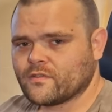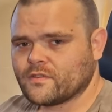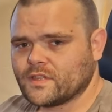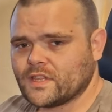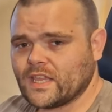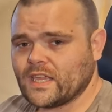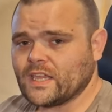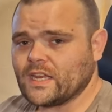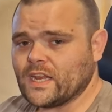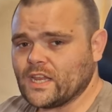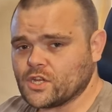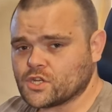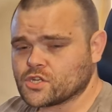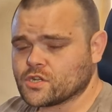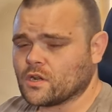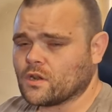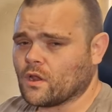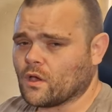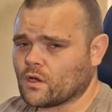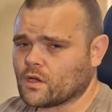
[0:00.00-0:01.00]
the
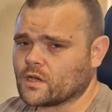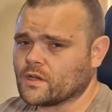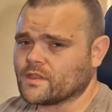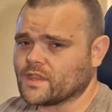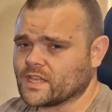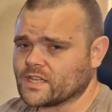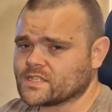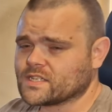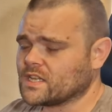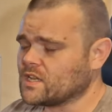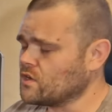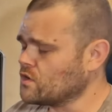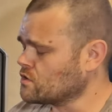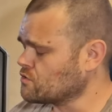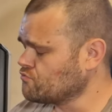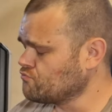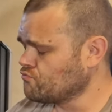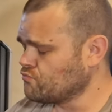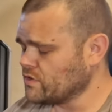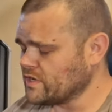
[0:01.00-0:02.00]
initial look of this. It looks
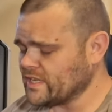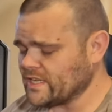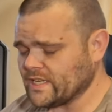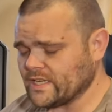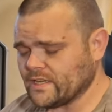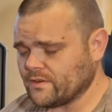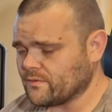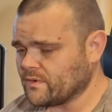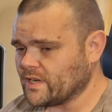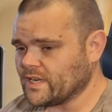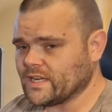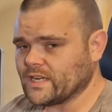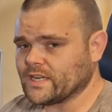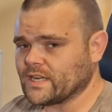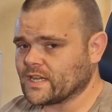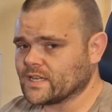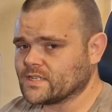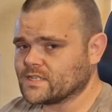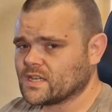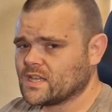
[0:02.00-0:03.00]
really, really
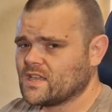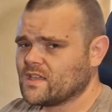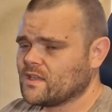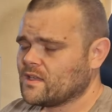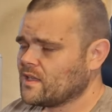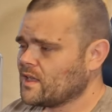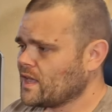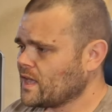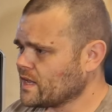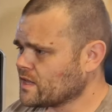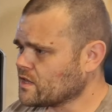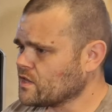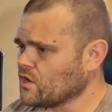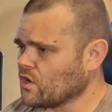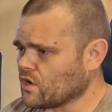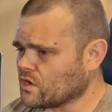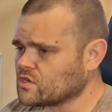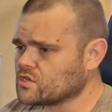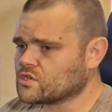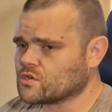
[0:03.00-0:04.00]
nice. It
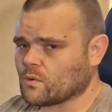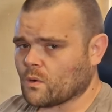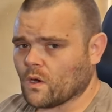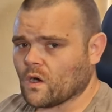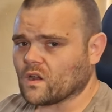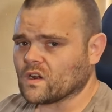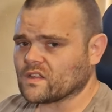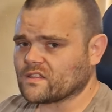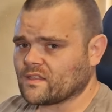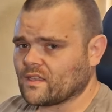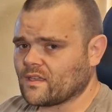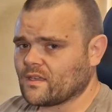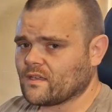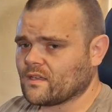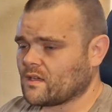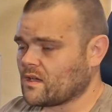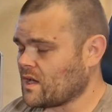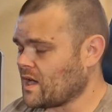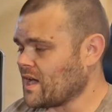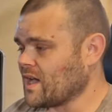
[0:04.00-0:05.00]
looks quality
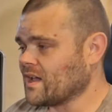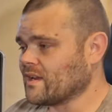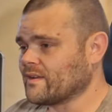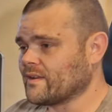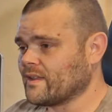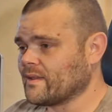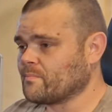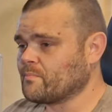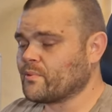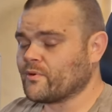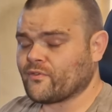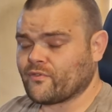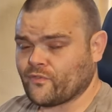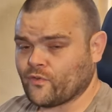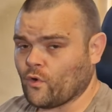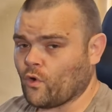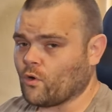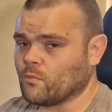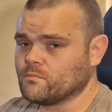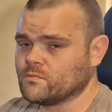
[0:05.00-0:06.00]
and it
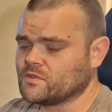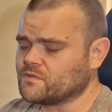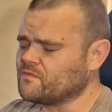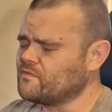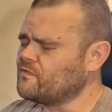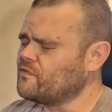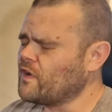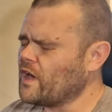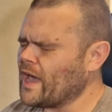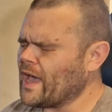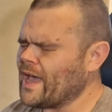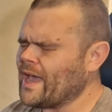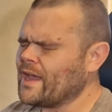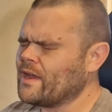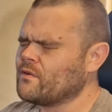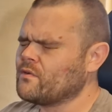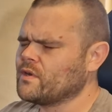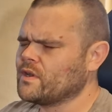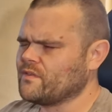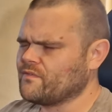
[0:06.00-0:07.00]
performs
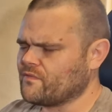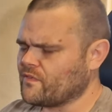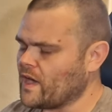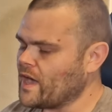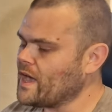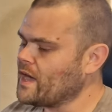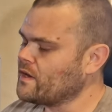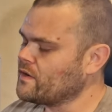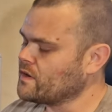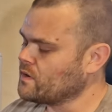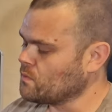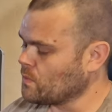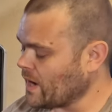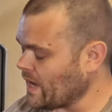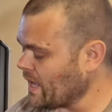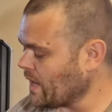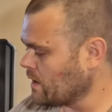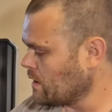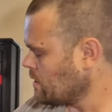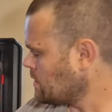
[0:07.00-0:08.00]
very, very
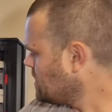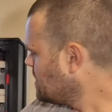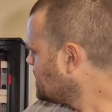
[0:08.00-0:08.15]
well.